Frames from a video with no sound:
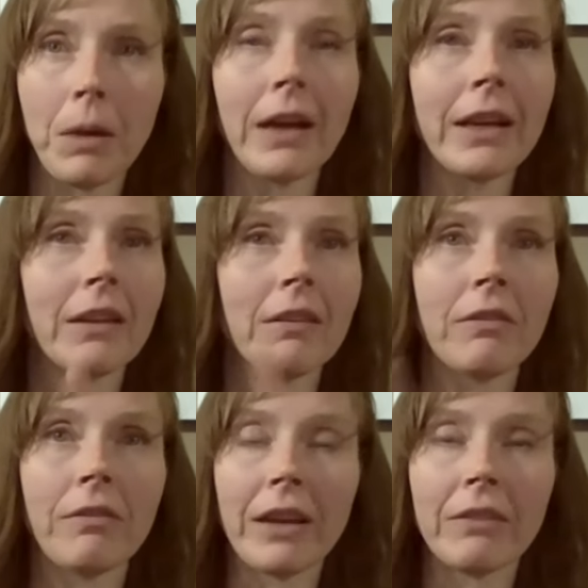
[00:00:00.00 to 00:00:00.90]
body,
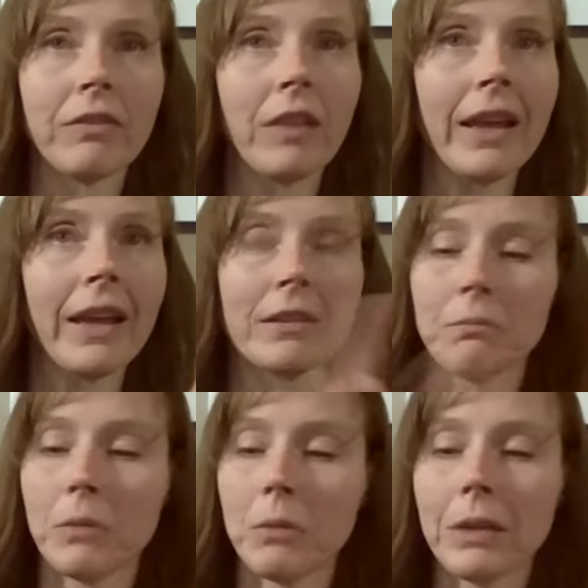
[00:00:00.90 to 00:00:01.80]
fight, flight,
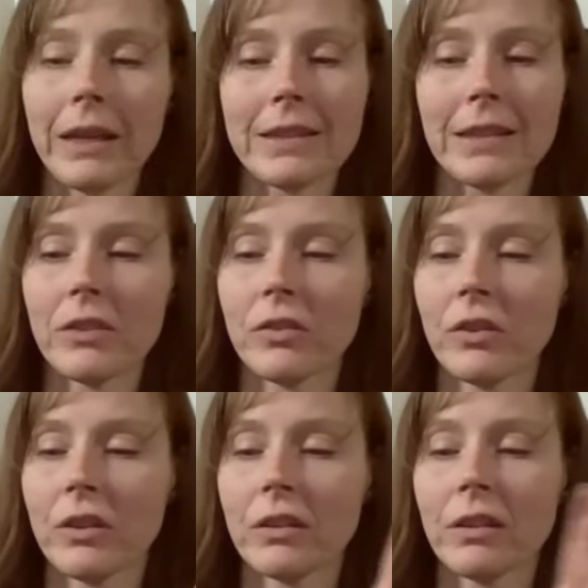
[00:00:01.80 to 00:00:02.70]

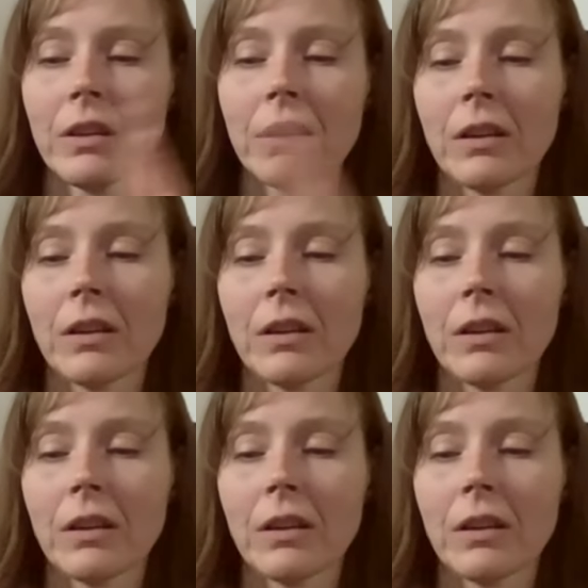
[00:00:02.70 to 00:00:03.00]
mobilization,